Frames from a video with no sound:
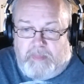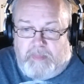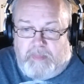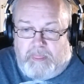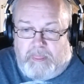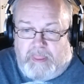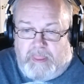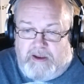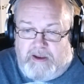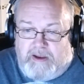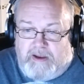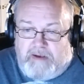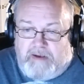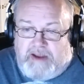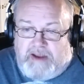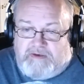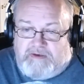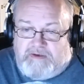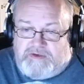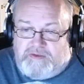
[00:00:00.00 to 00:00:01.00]

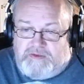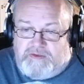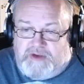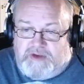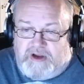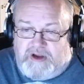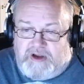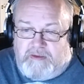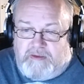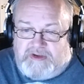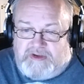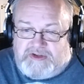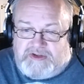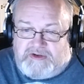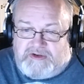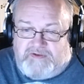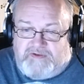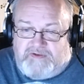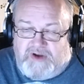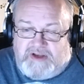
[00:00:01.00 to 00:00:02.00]
How to become a
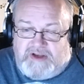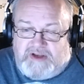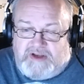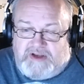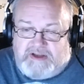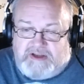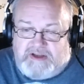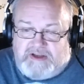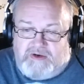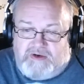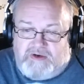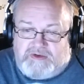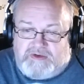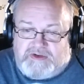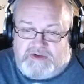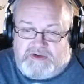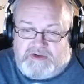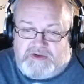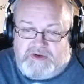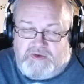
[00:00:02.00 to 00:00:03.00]
certified
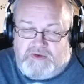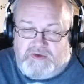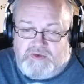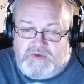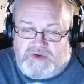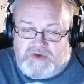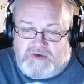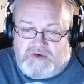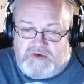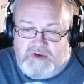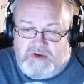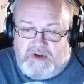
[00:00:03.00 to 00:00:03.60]
Chaos user.